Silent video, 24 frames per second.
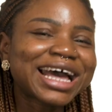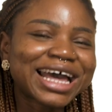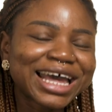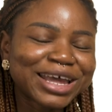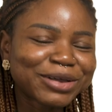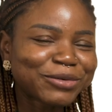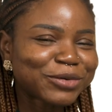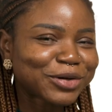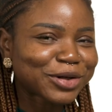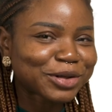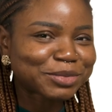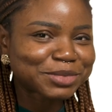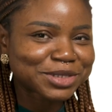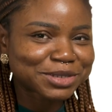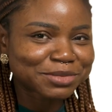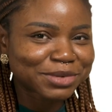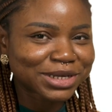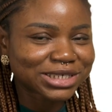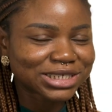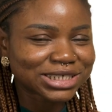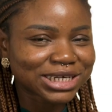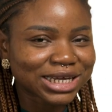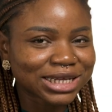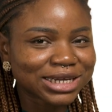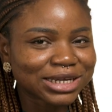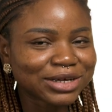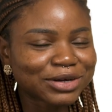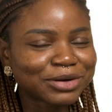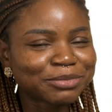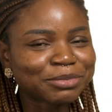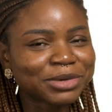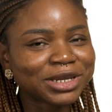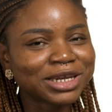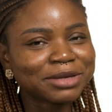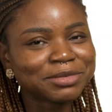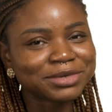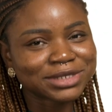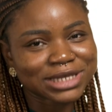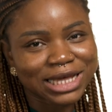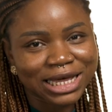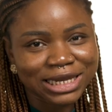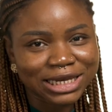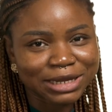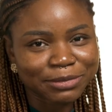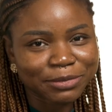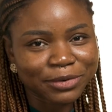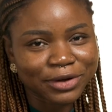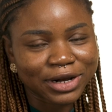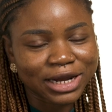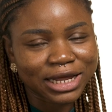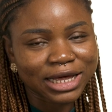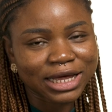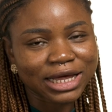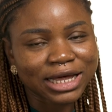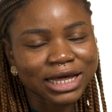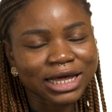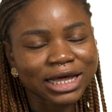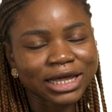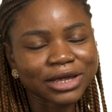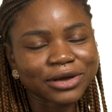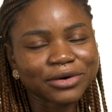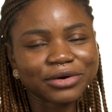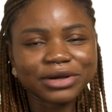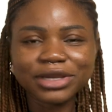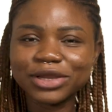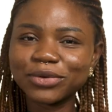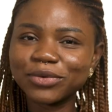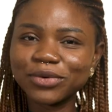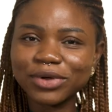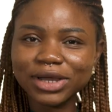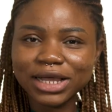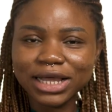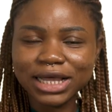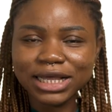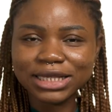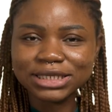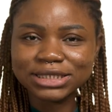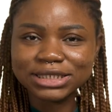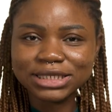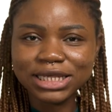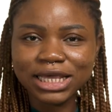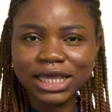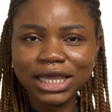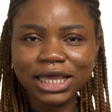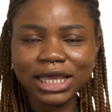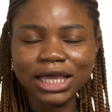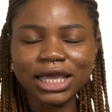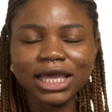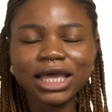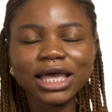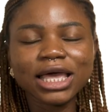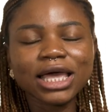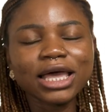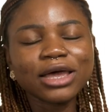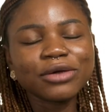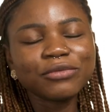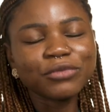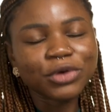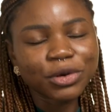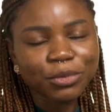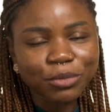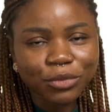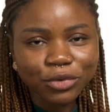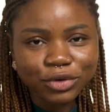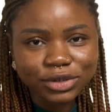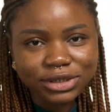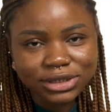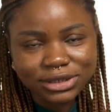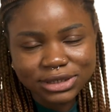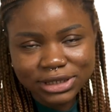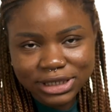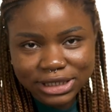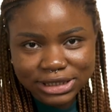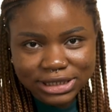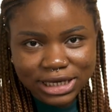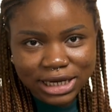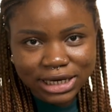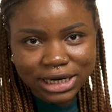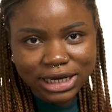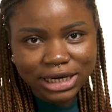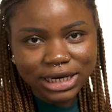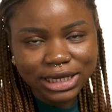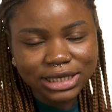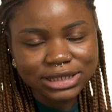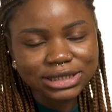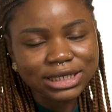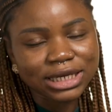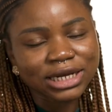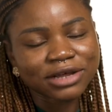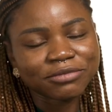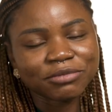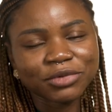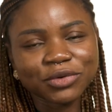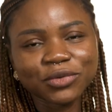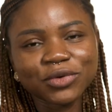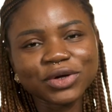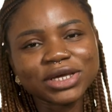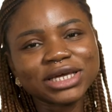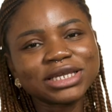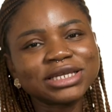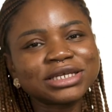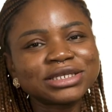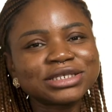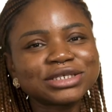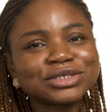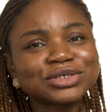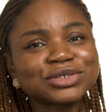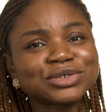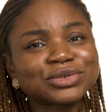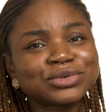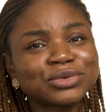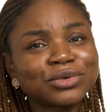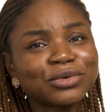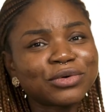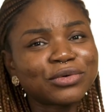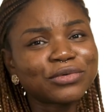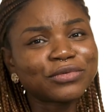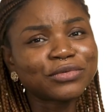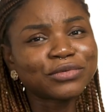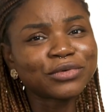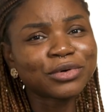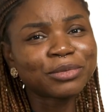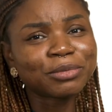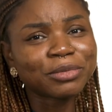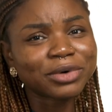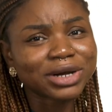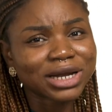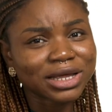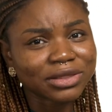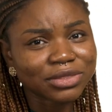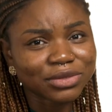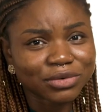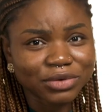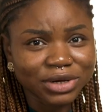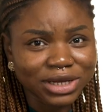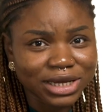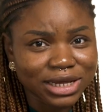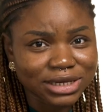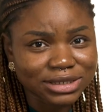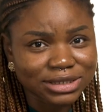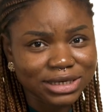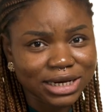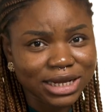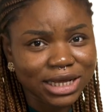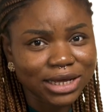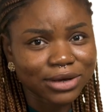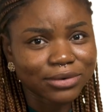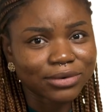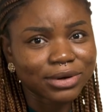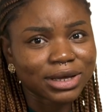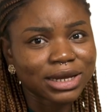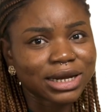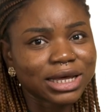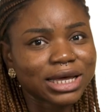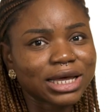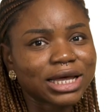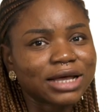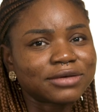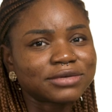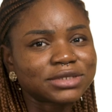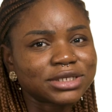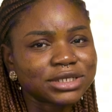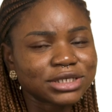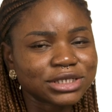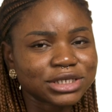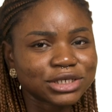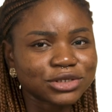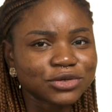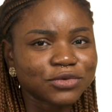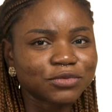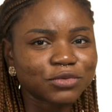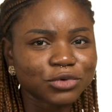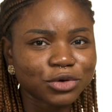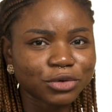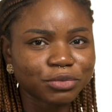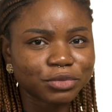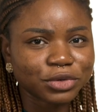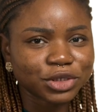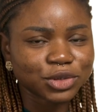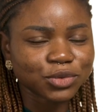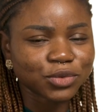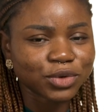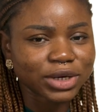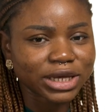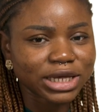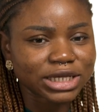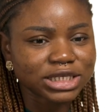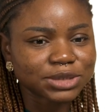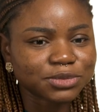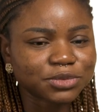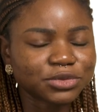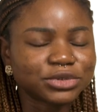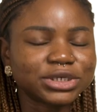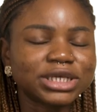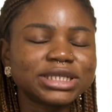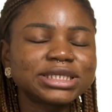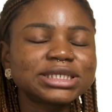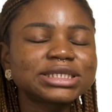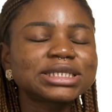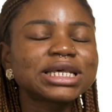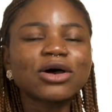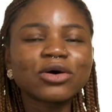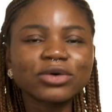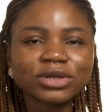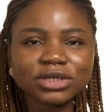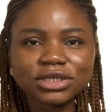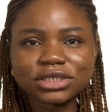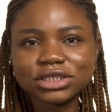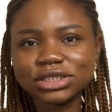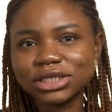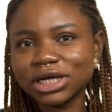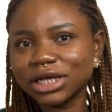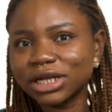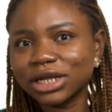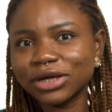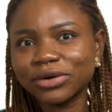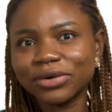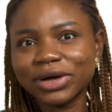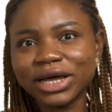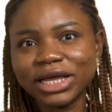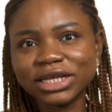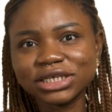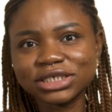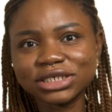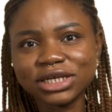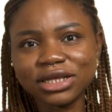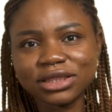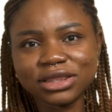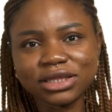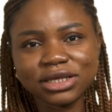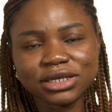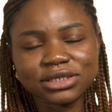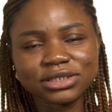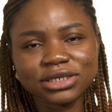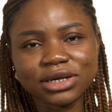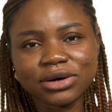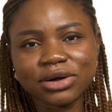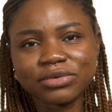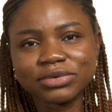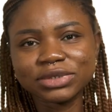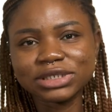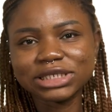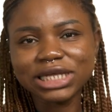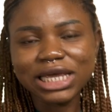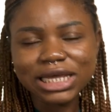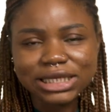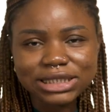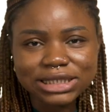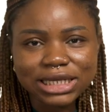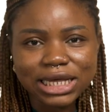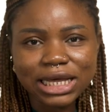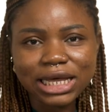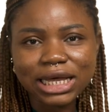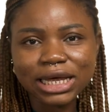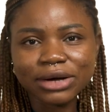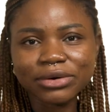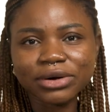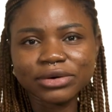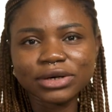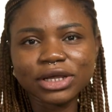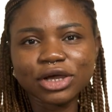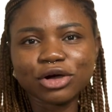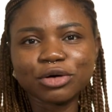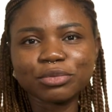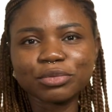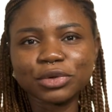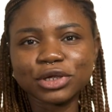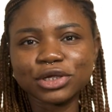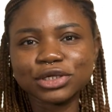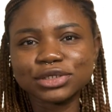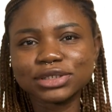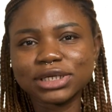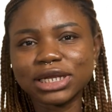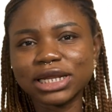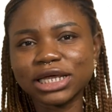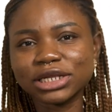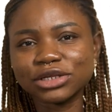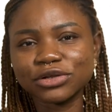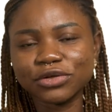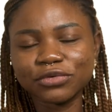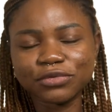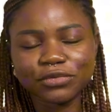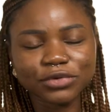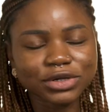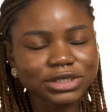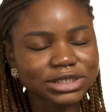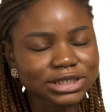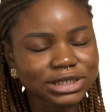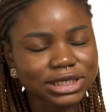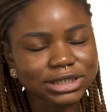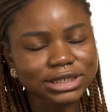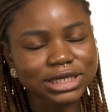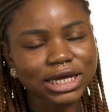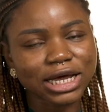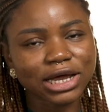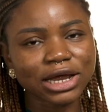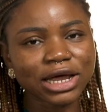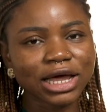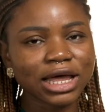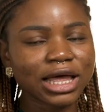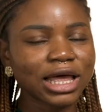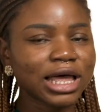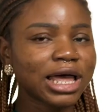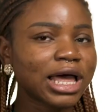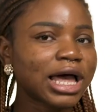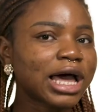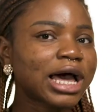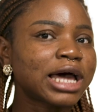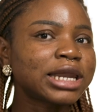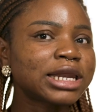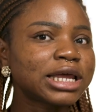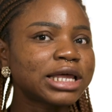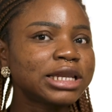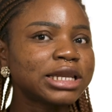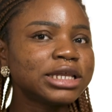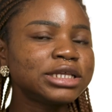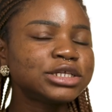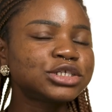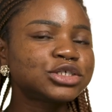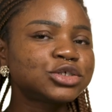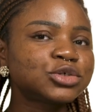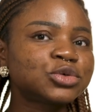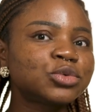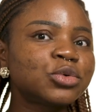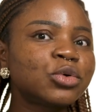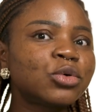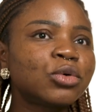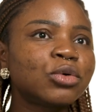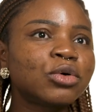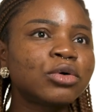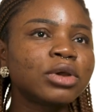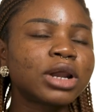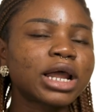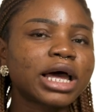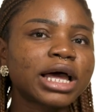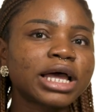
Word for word: Hi, welcome to my channel. My name is Adebola. I currently work as a remote data analyst and I've been working in this role for more than three years now and I have six years of corporate work experience. On this channel, I share things around data, around helping you to land your first data analyst role.